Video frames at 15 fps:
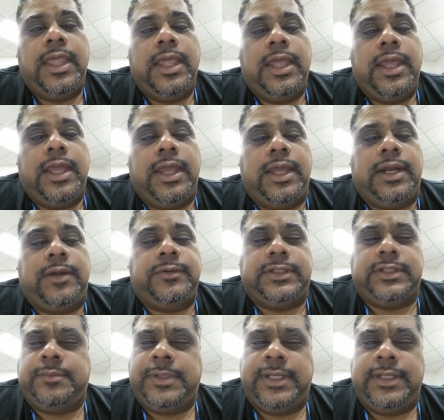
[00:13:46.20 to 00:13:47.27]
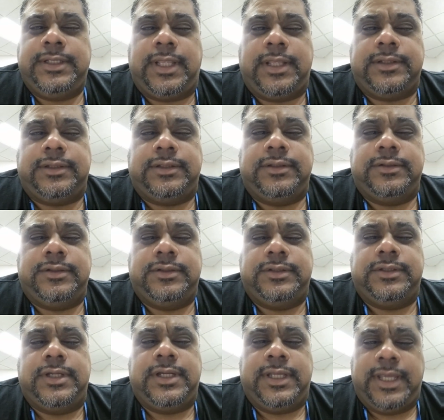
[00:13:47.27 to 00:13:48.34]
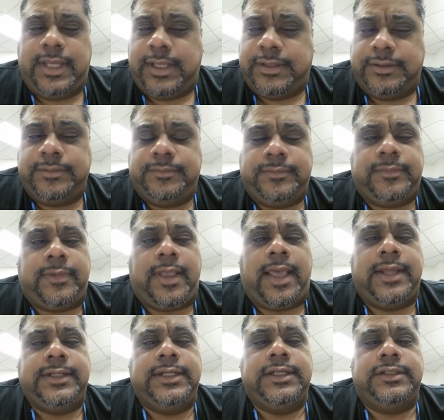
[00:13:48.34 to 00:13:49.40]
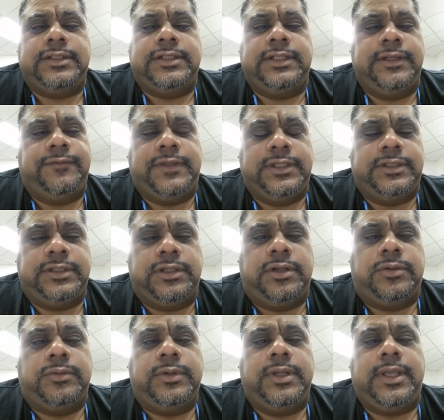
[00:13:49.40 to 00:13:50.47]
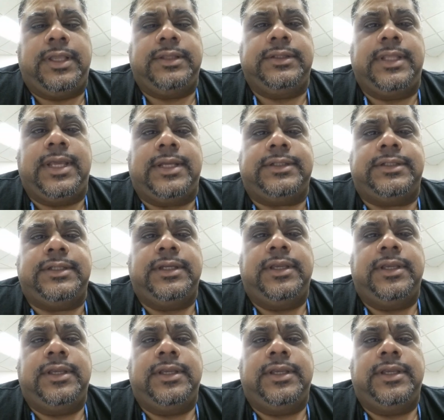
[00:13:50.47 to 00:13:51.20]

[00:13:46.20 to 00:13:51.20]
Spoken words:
And I was explained that, again, I needed to leave things alone, and that